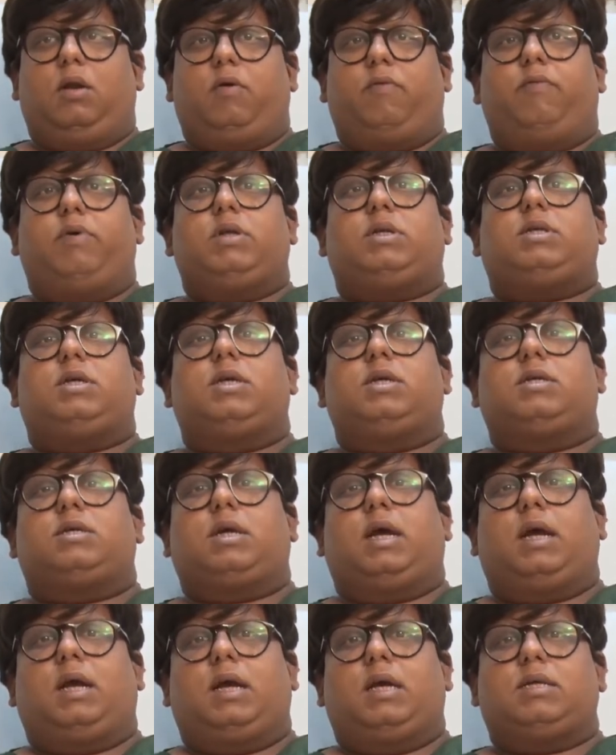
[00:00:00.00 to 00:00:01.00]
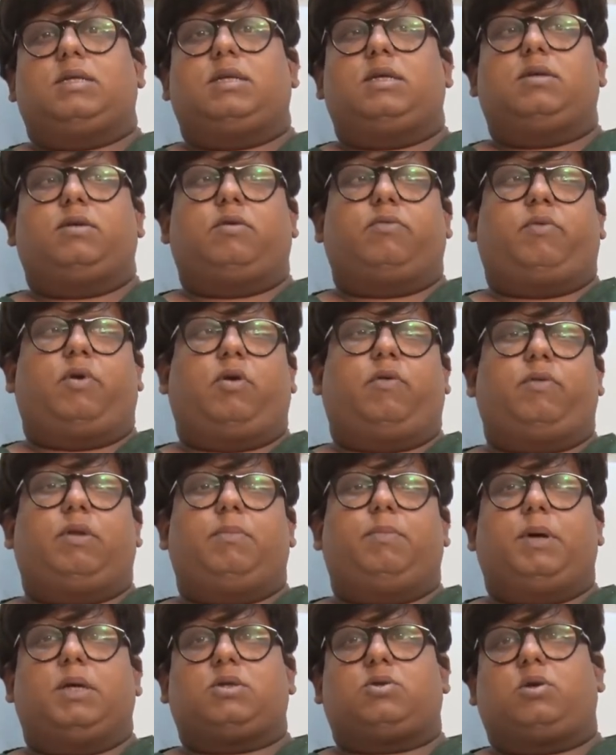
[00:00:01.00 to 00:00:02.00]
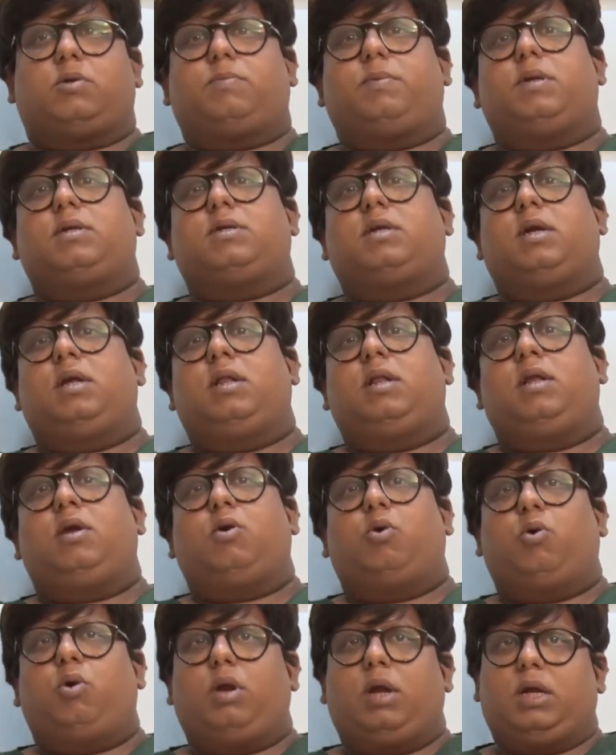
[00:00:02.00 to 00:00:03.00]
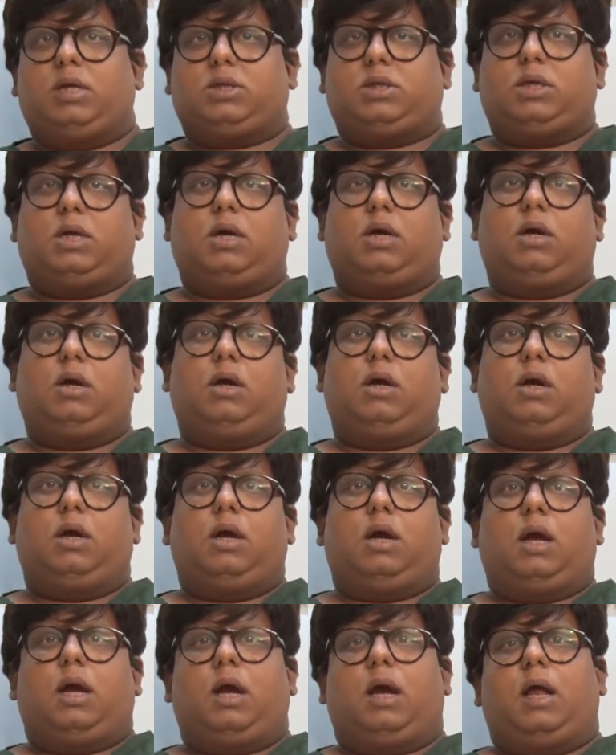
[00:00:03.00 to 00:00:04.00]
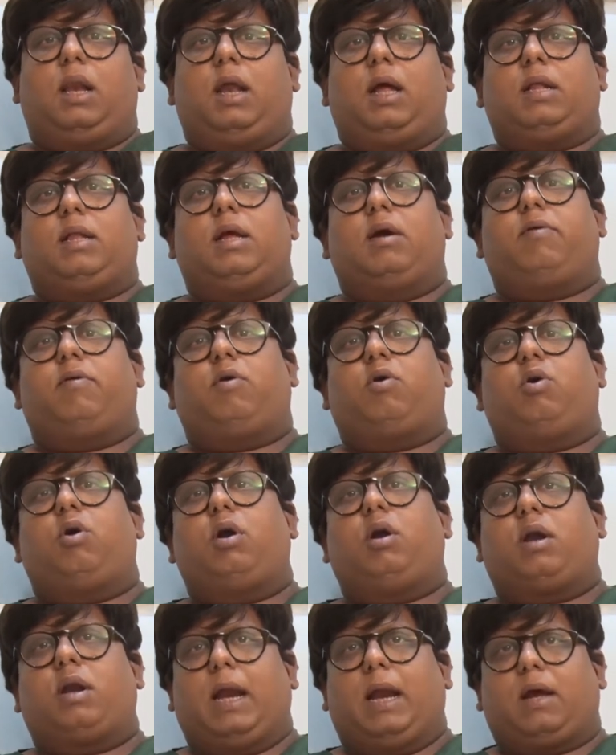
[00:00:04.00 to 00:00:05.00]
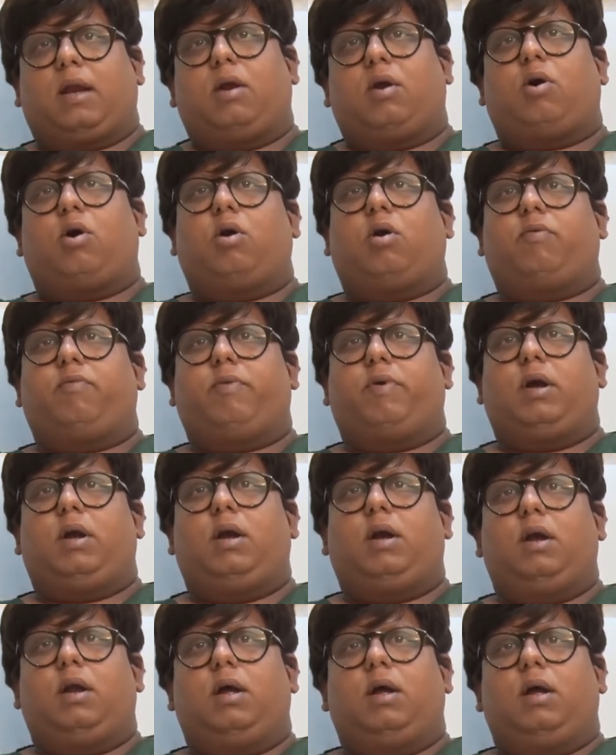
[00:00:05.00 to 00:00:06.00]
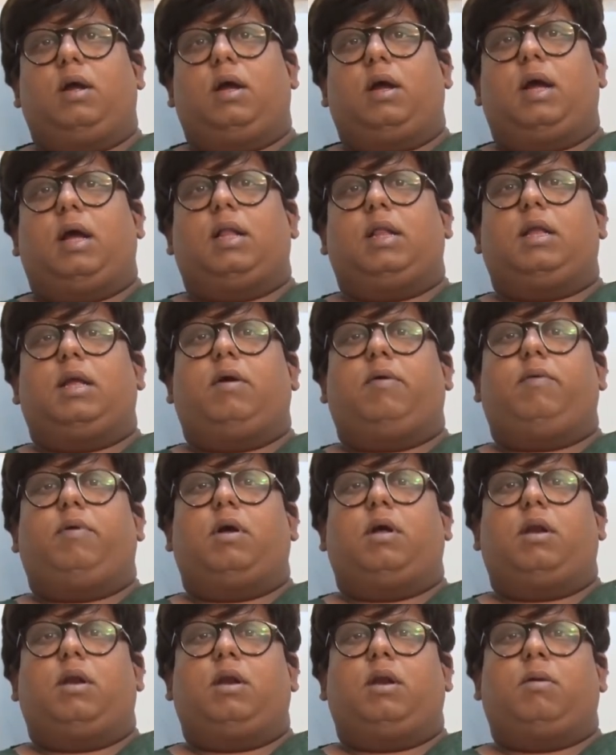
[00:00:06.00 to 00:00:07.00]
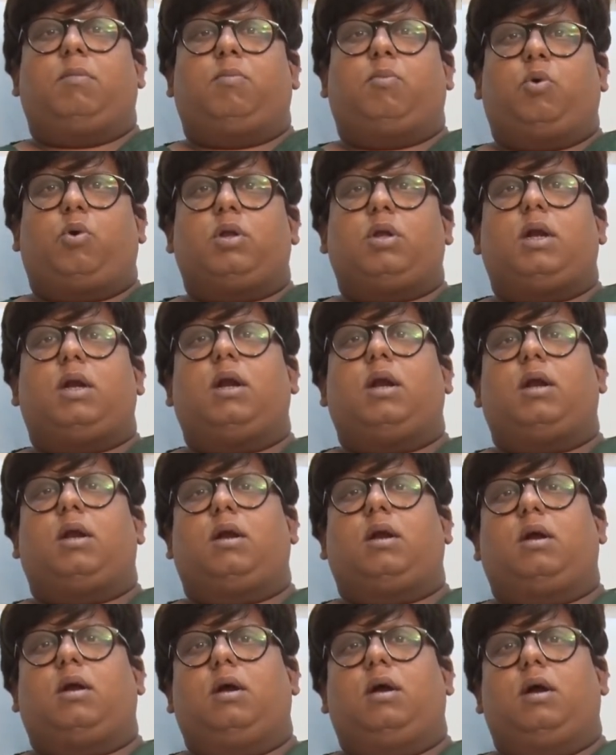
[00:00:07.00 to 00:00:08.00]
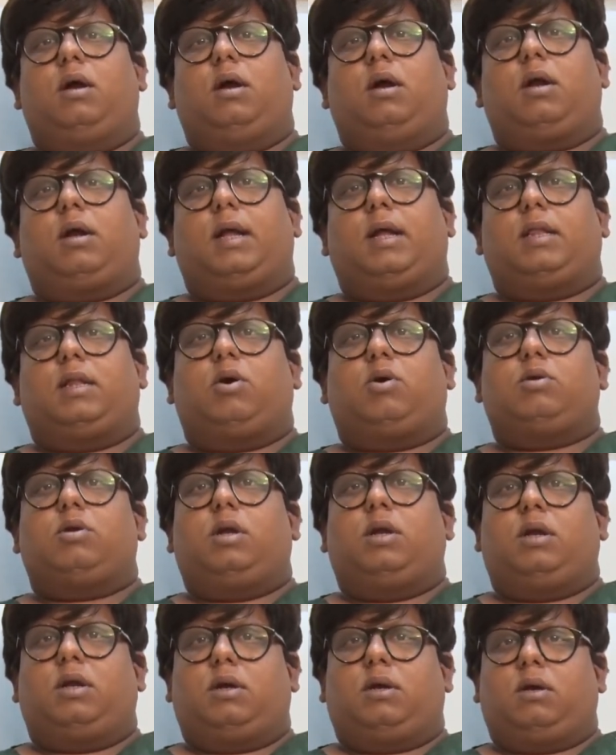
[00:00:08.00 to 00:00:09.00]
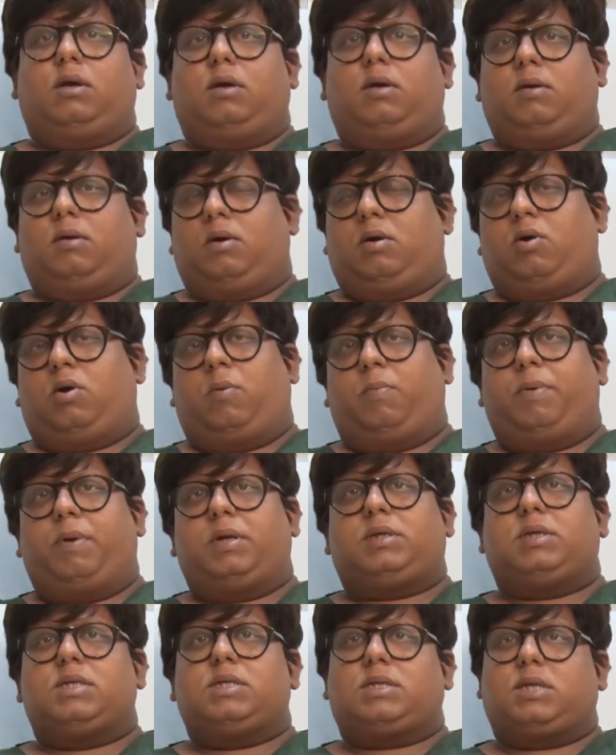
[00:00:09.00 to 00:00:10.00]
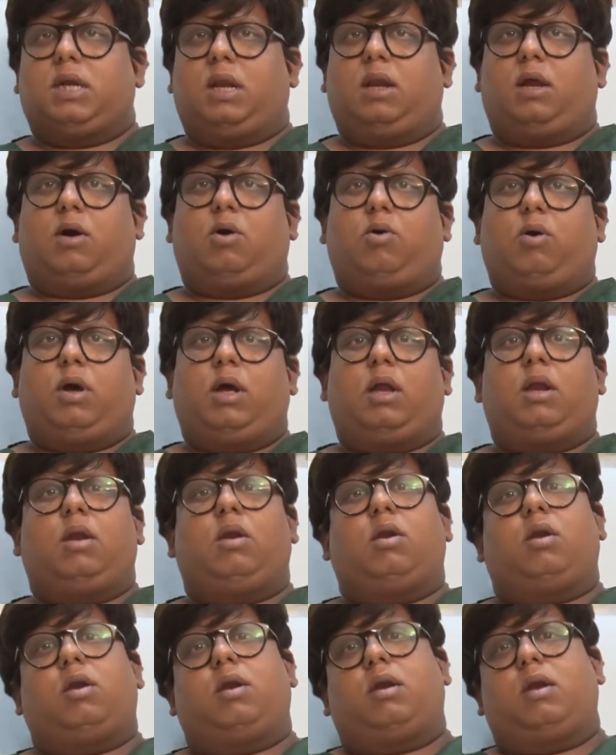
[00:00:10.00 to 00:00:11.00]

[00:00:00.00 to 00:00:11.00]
which is, I guess, is one of the best hospitals in the whole Asia, and like they have a good track record of it, and they have done more than 10,000 operations till now, and